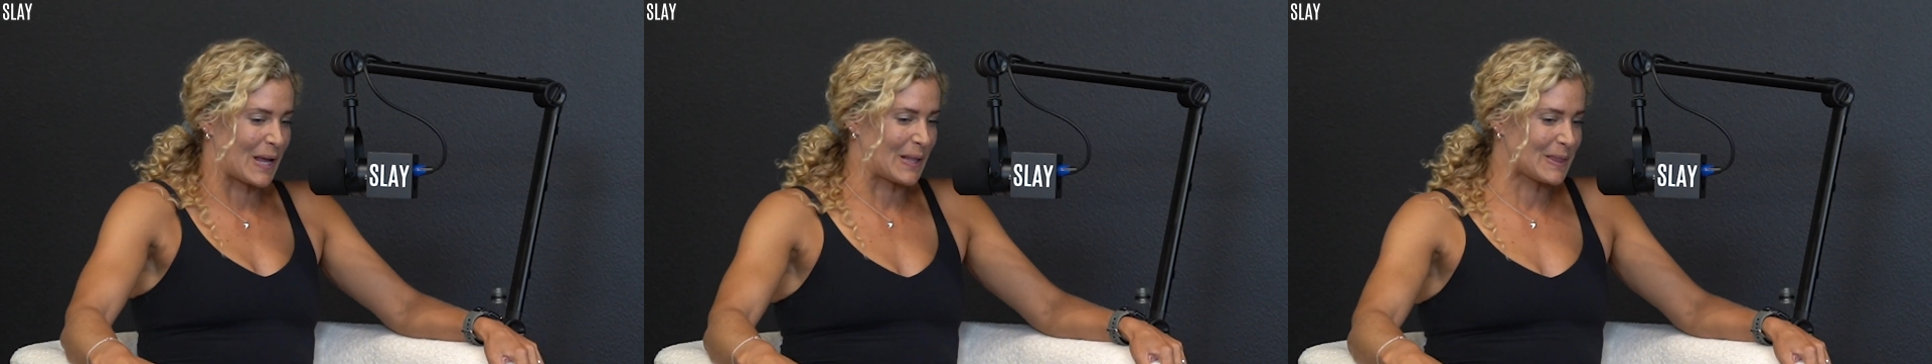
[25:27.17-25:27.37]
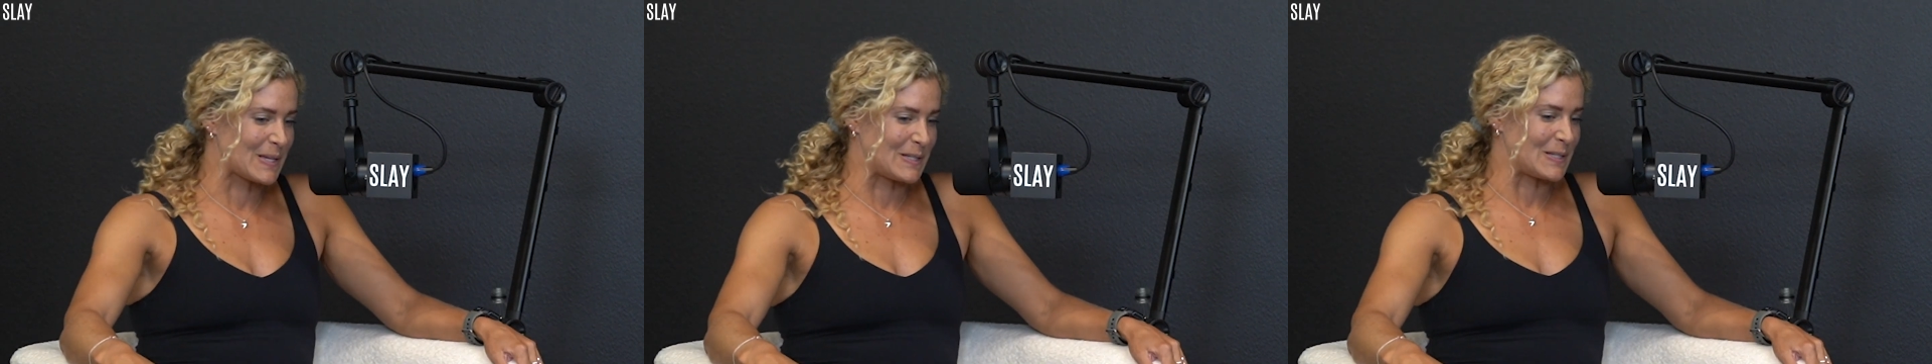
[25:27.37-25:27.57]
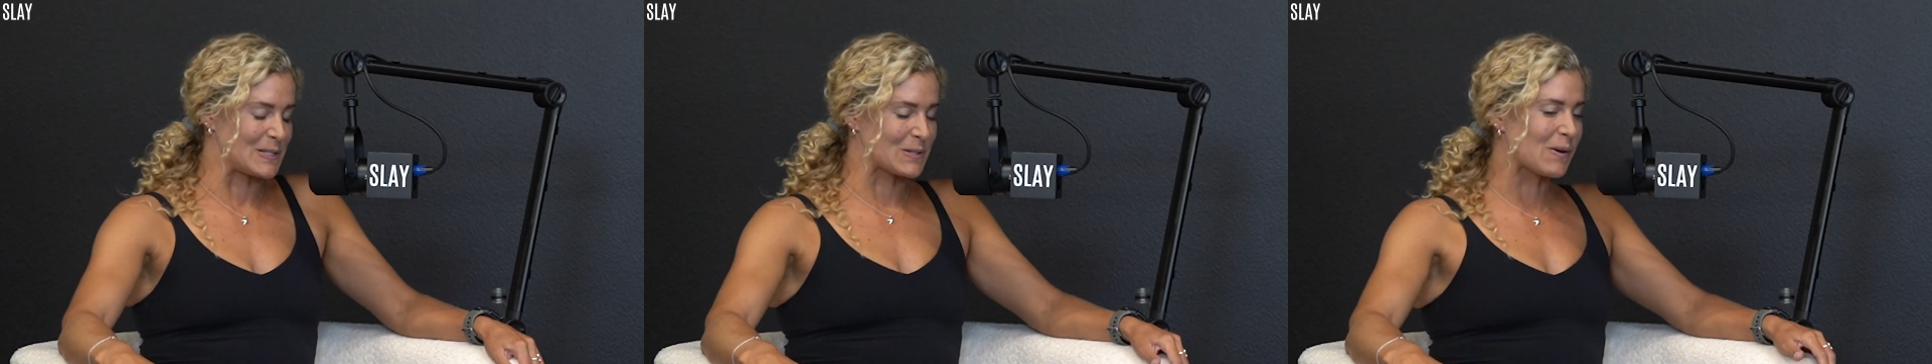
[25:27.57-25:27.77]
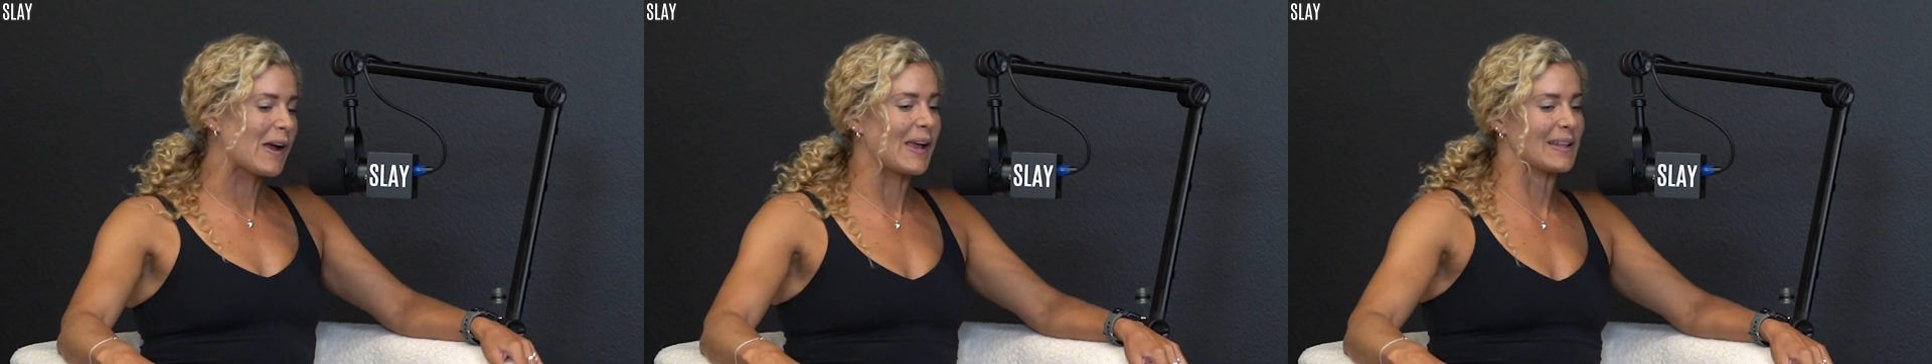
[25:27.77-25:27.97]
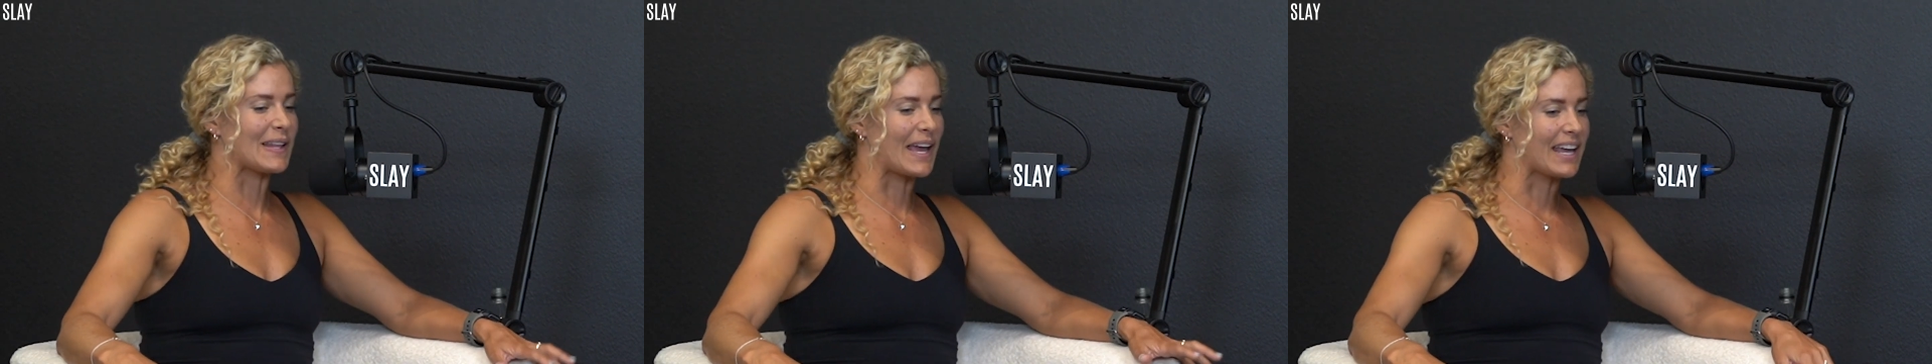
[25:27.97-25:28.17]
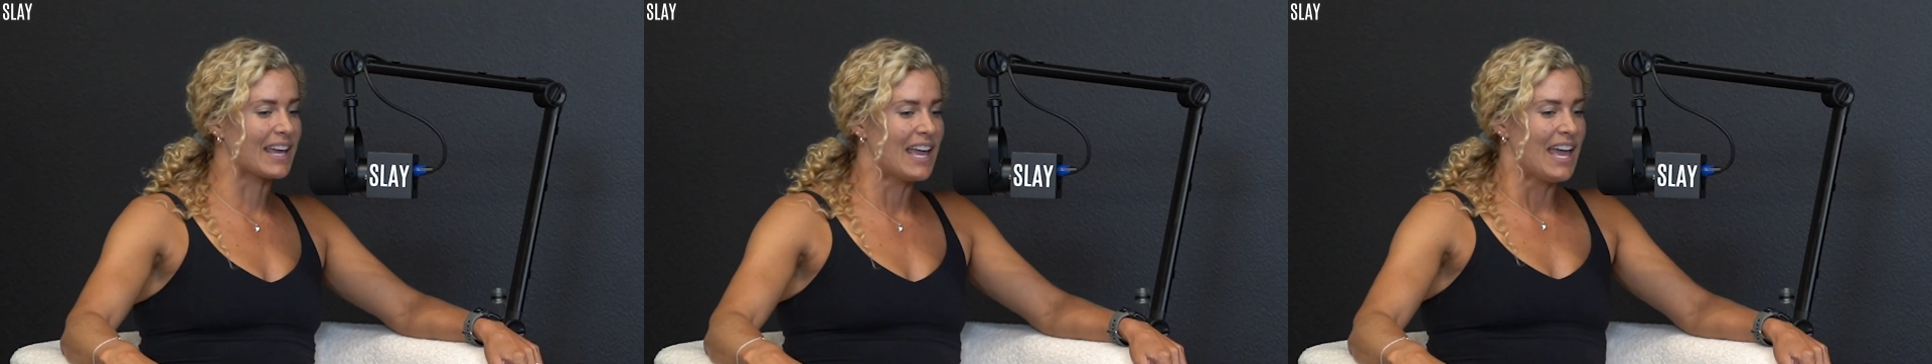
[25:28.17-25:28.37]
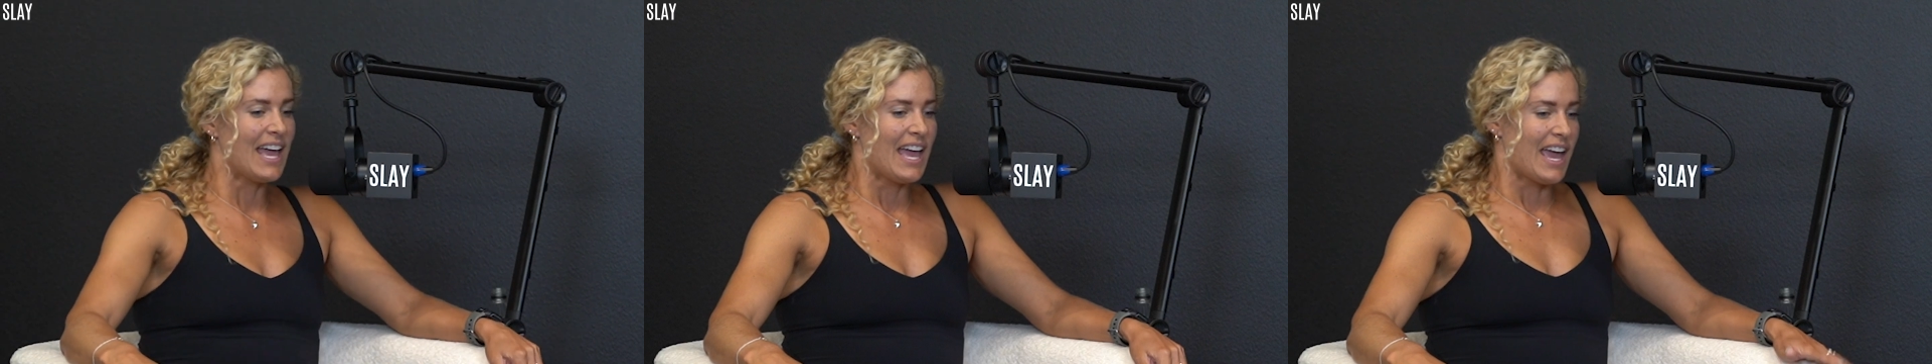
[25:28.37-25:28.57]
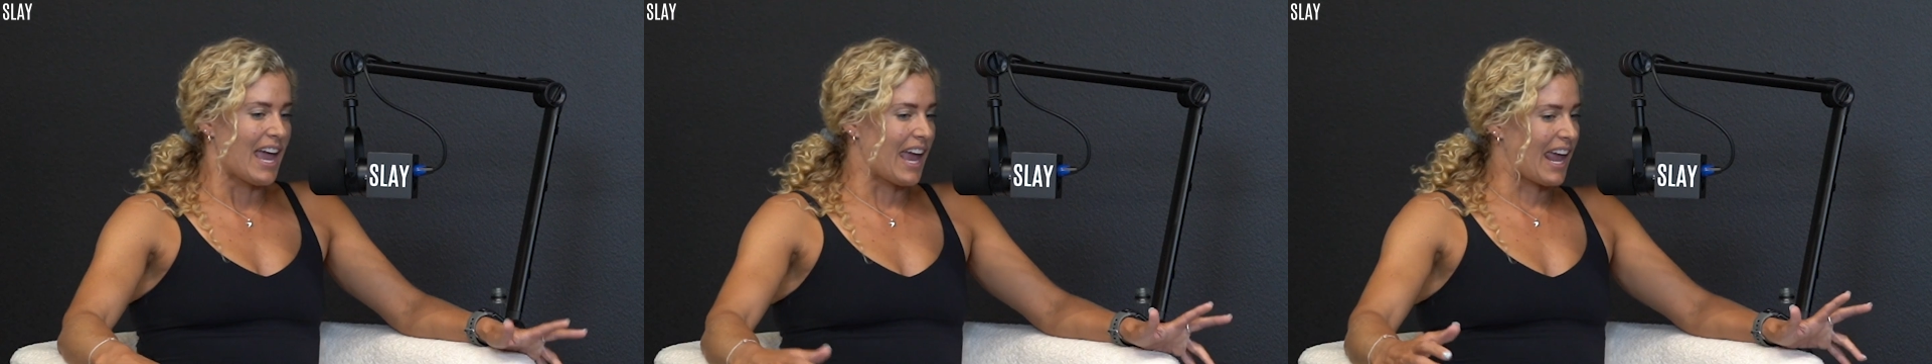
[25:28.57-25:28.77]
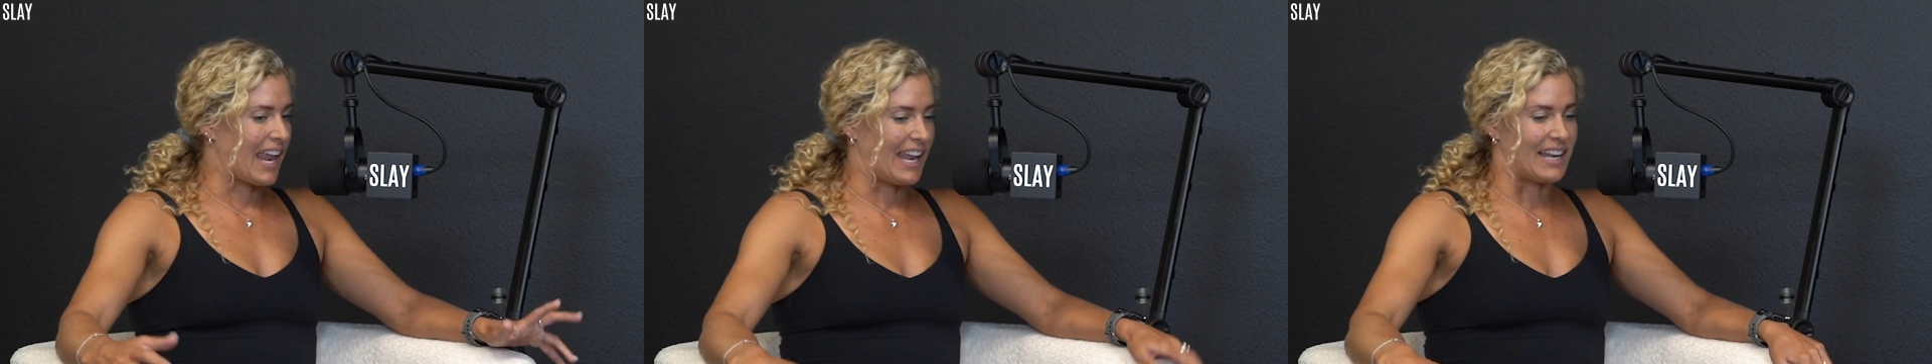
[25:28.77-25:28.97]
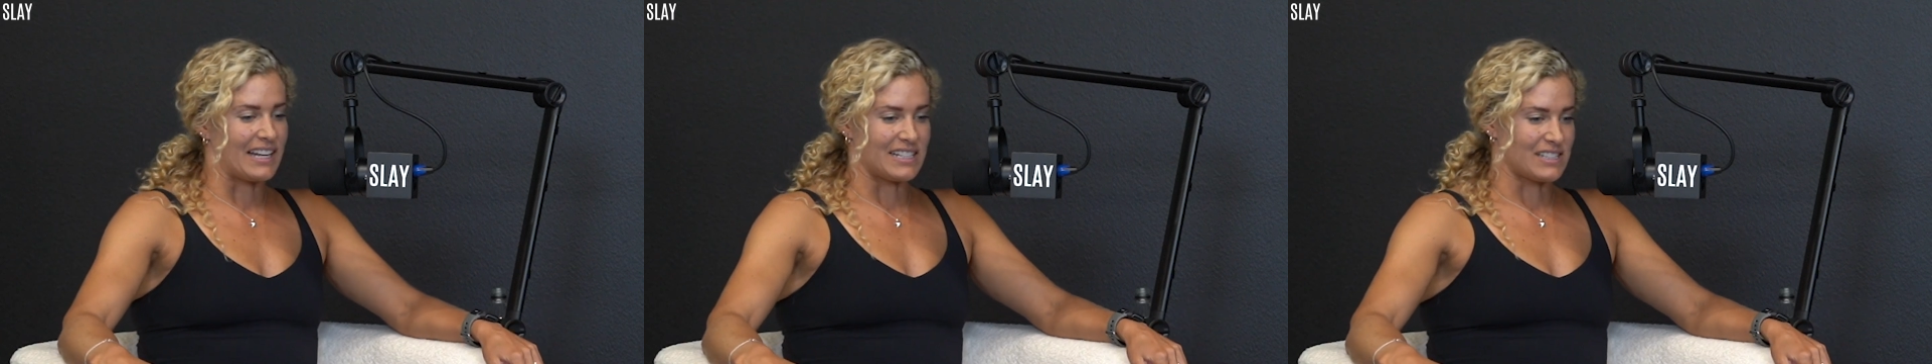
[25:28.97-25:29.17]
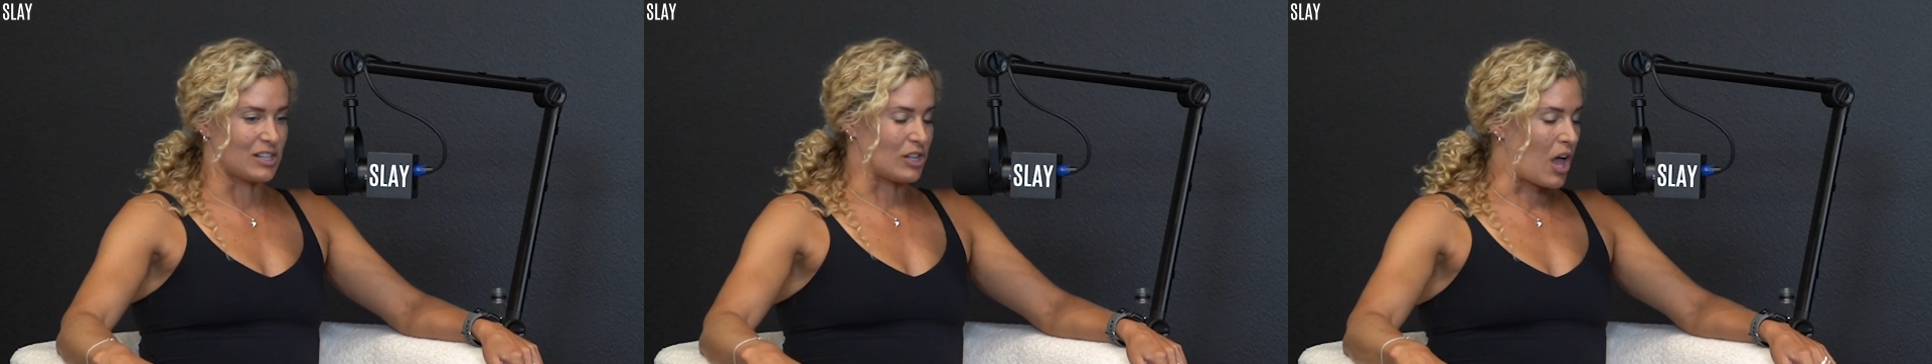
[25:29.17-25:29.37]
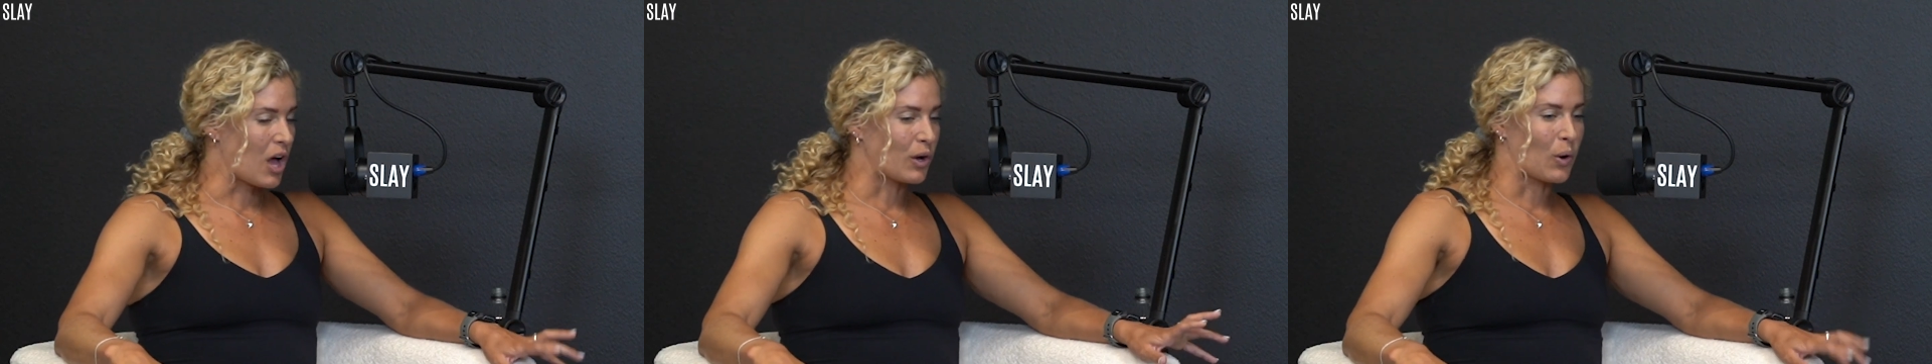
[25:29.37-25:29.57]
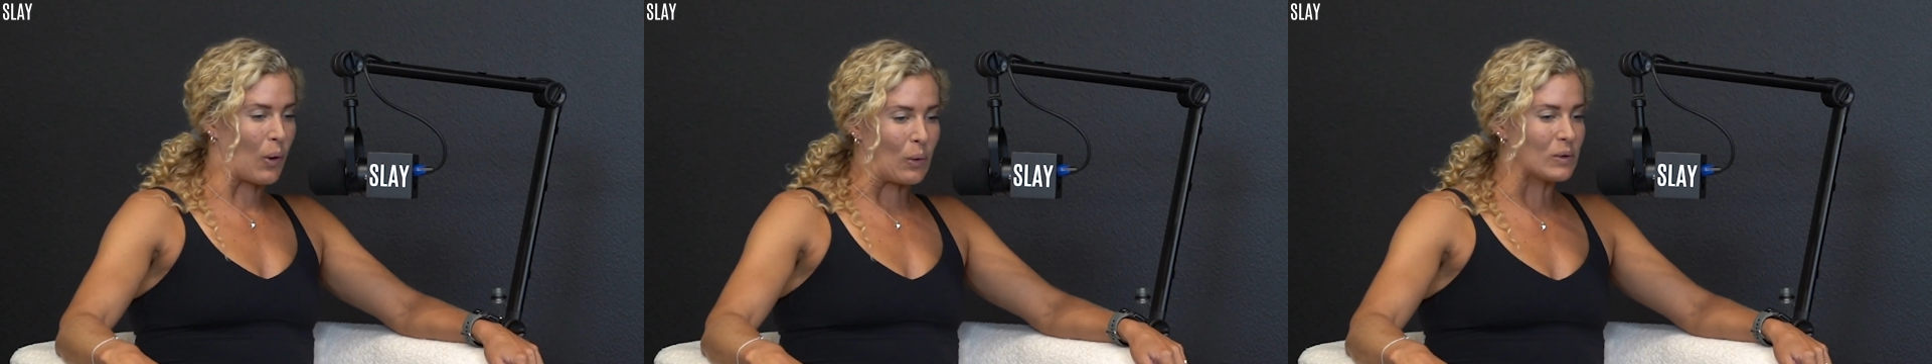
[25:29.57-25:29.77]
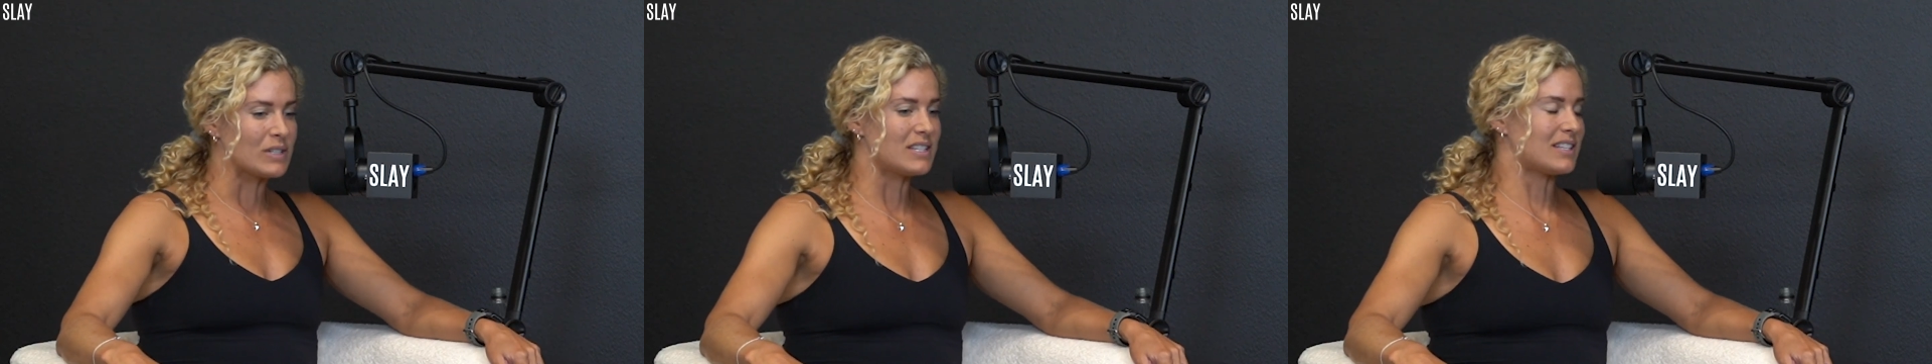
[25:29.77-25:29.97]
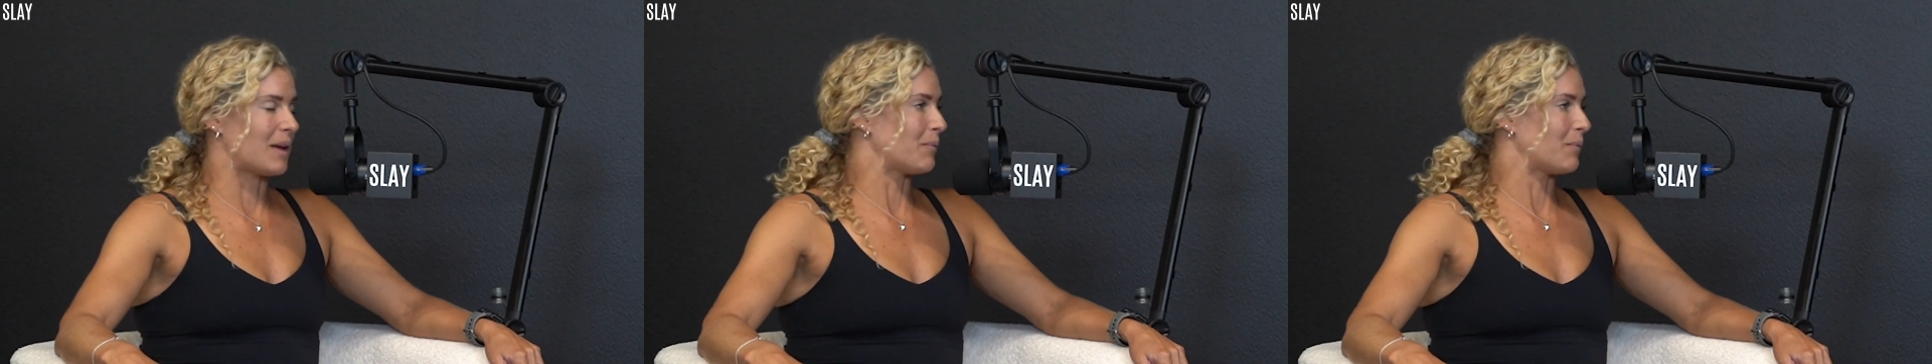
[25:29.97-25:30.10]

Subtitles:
Like, this is great. Like, and it's a long course.